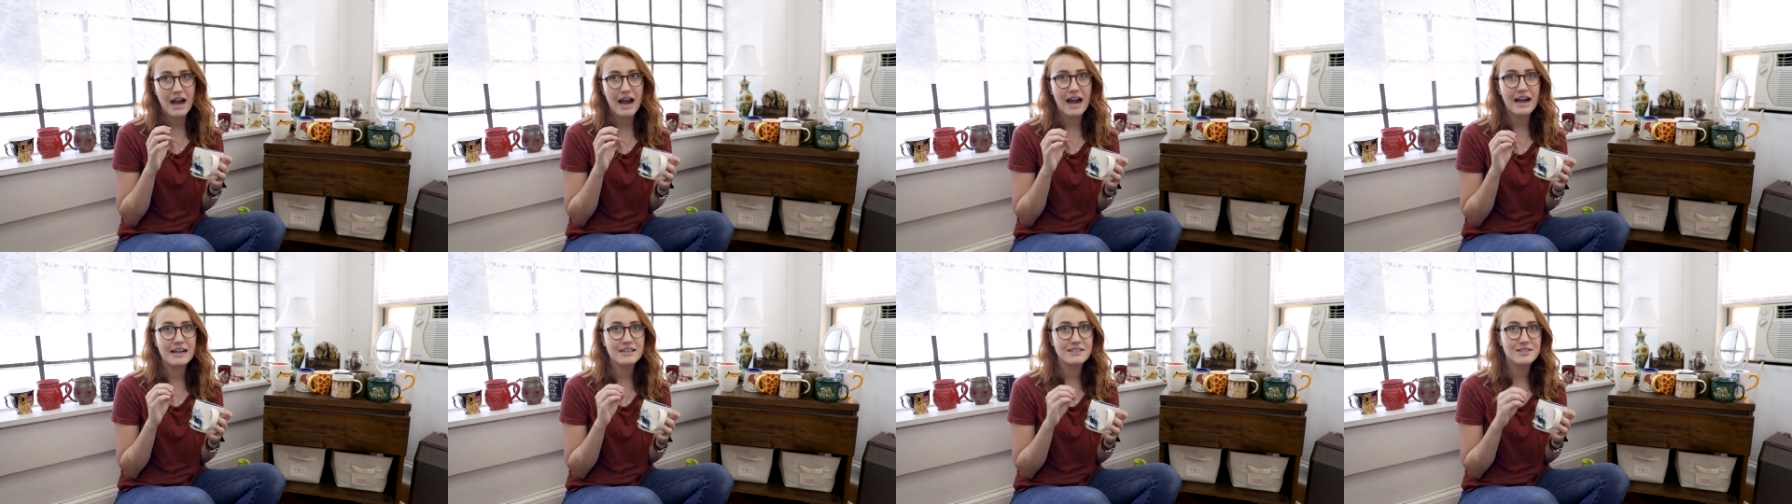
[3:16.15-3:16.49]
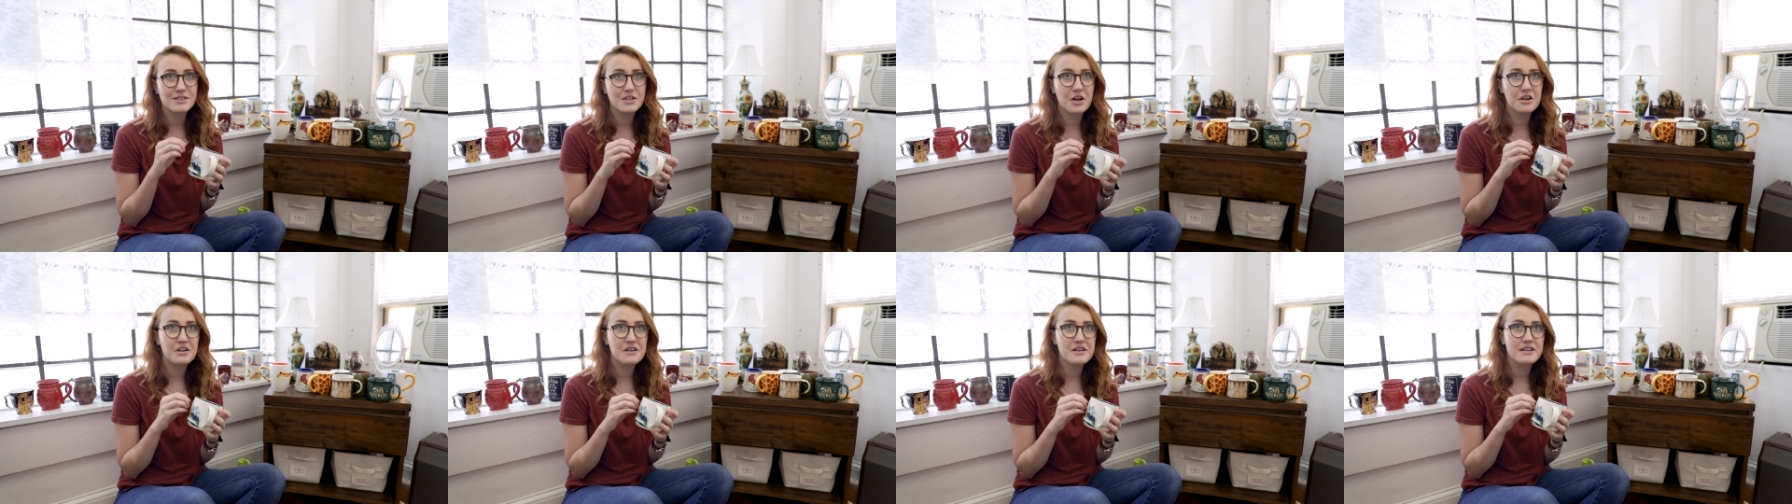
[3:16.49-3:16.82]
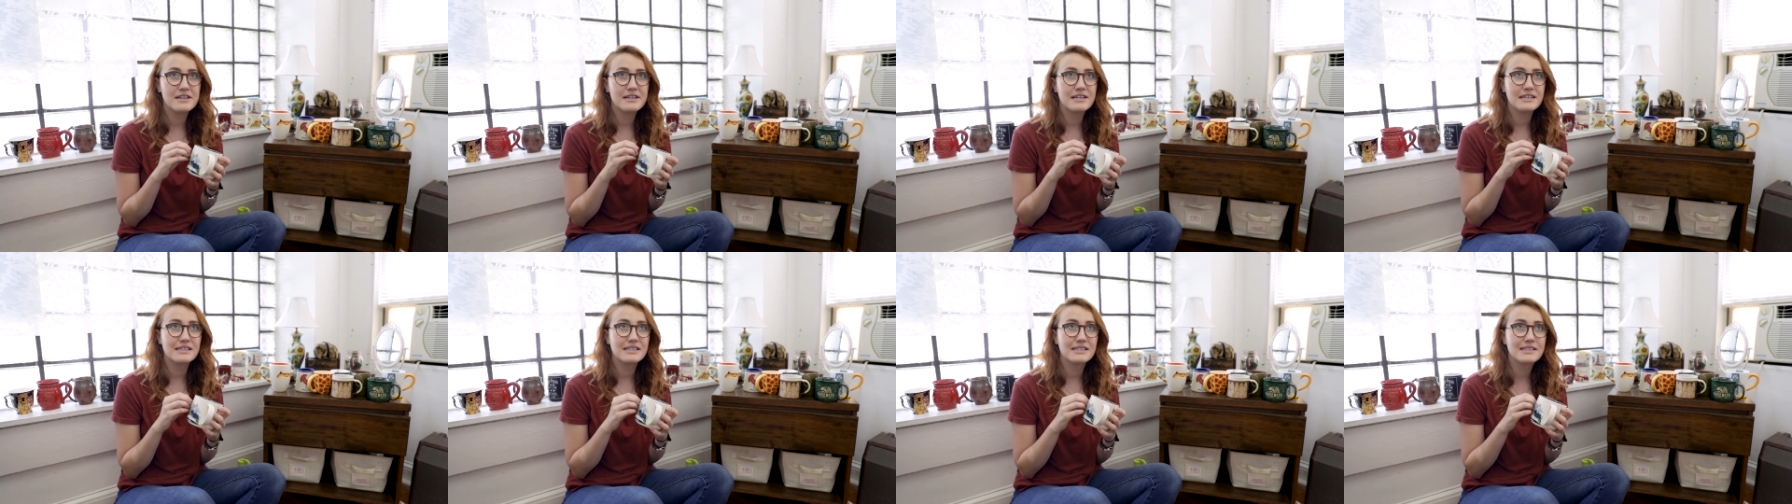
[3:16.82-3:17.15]
I
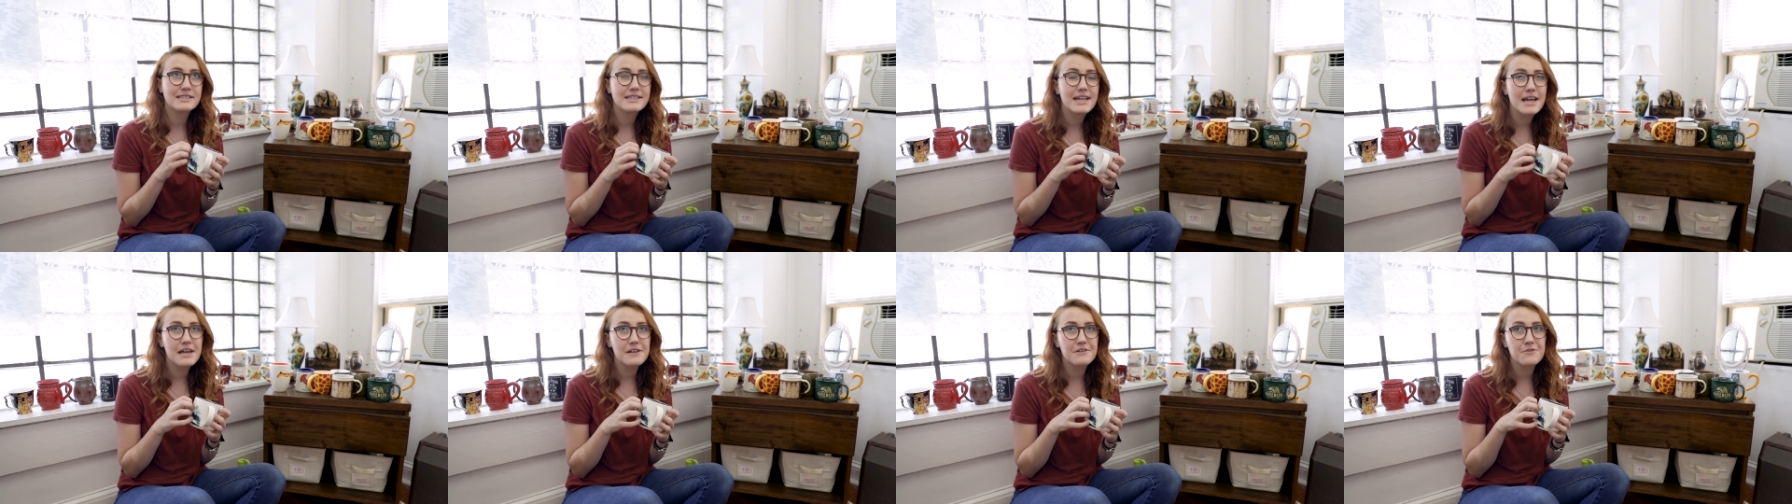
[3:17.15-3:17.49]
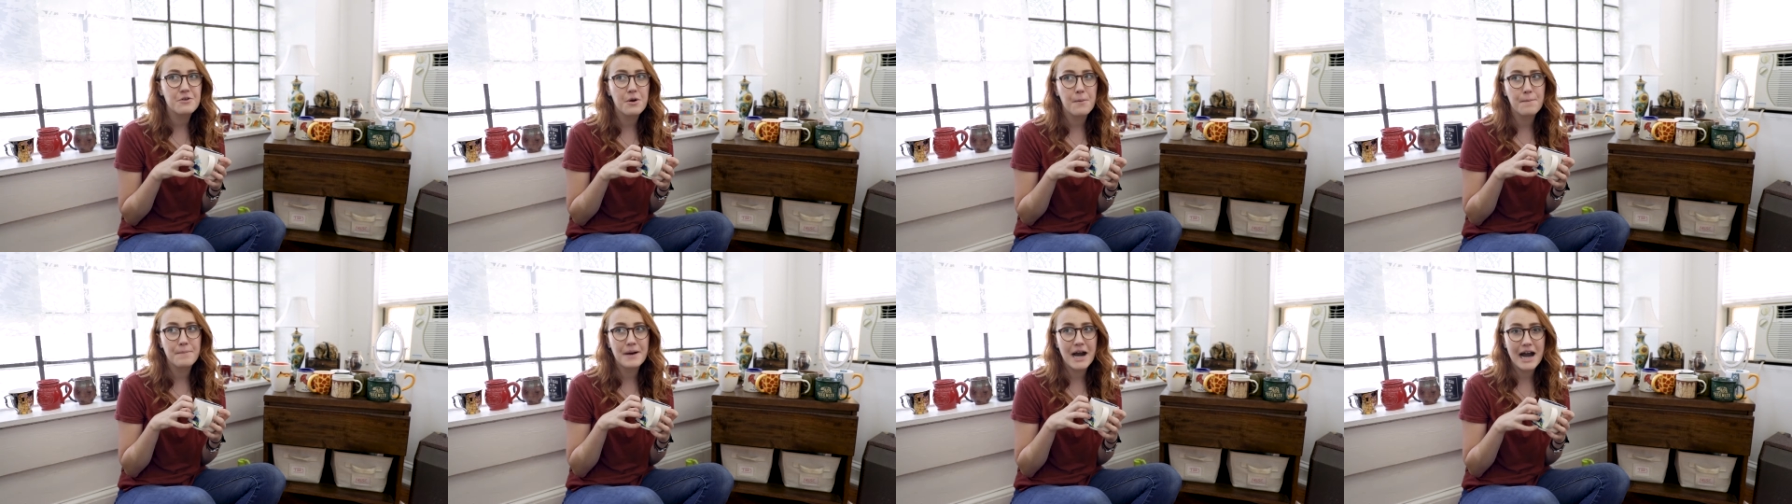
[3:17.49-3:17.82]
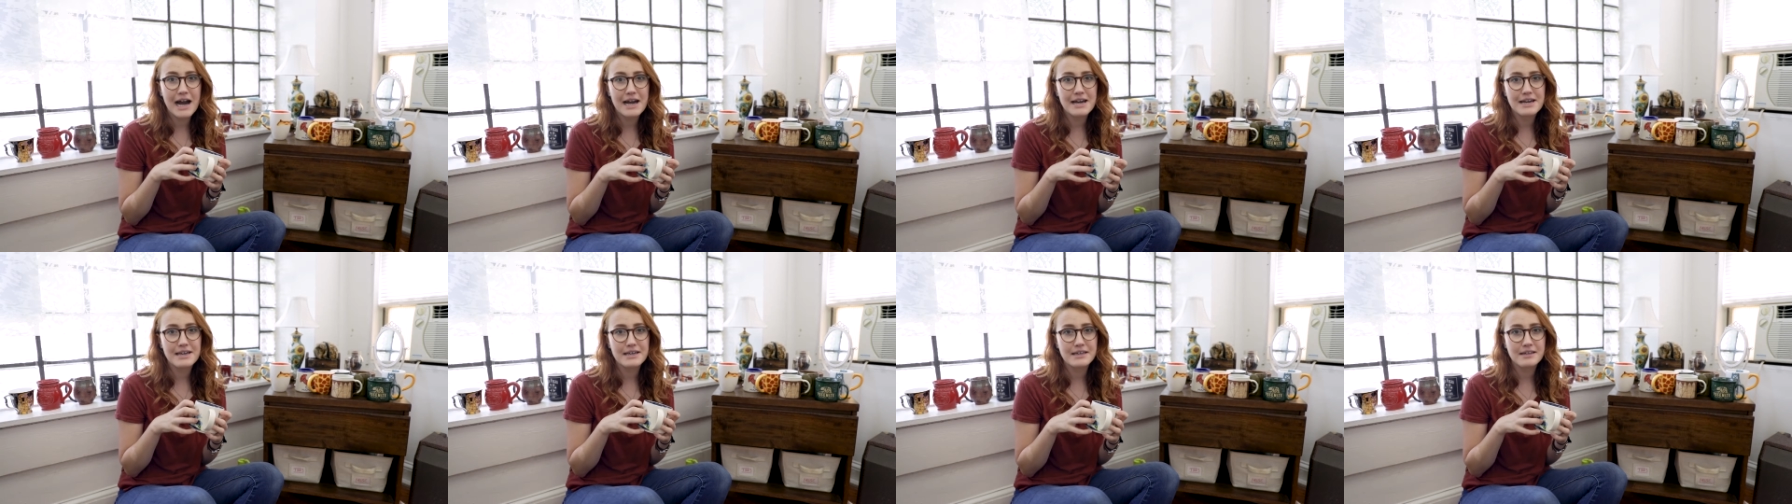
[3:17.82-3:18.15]
started instead
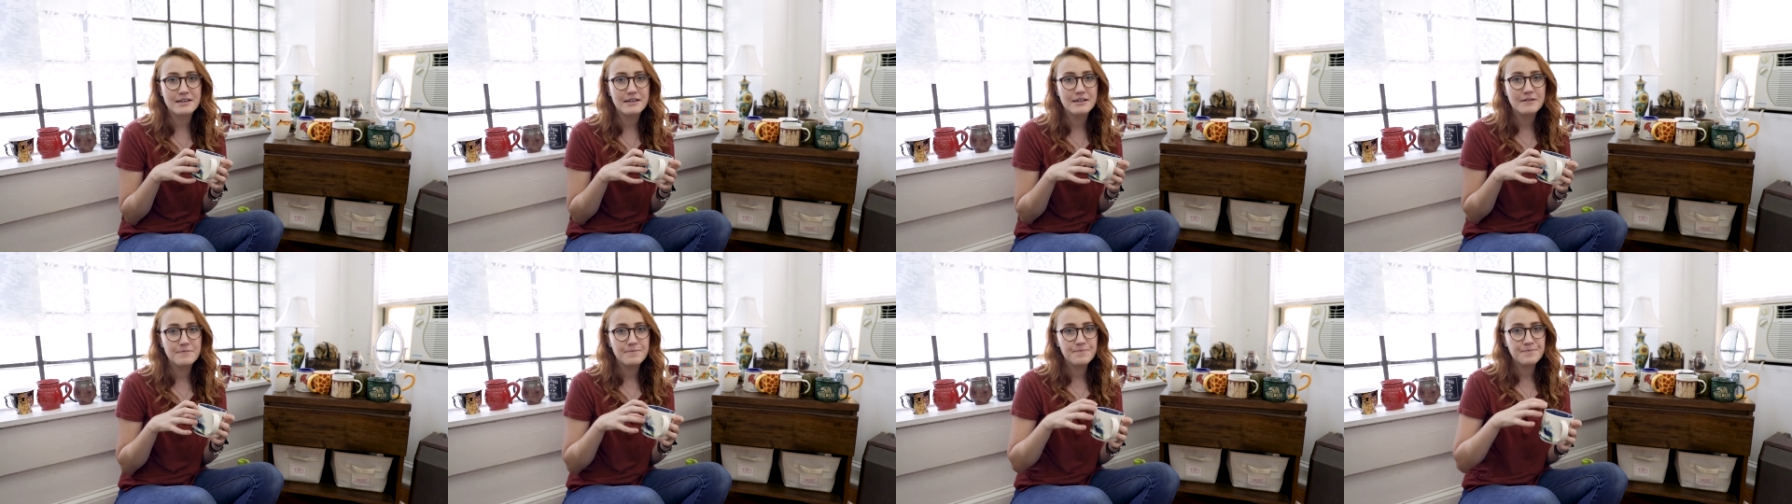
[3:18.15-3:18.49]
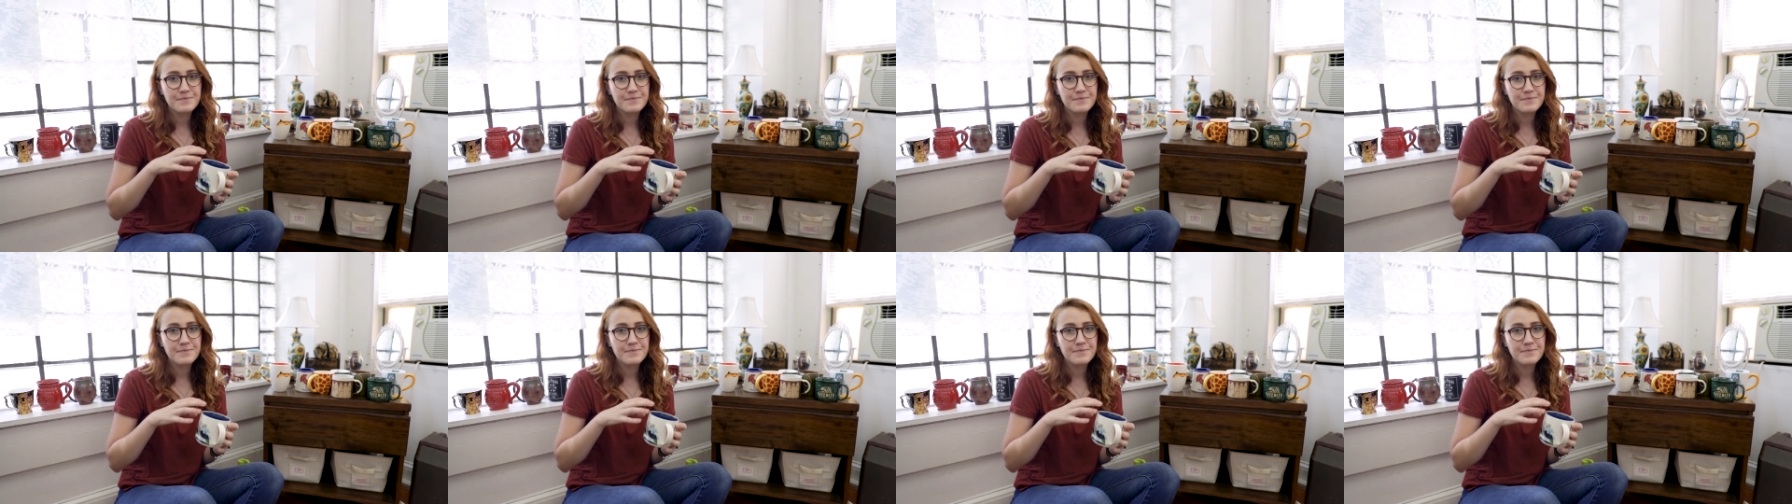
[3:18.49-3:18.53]
buying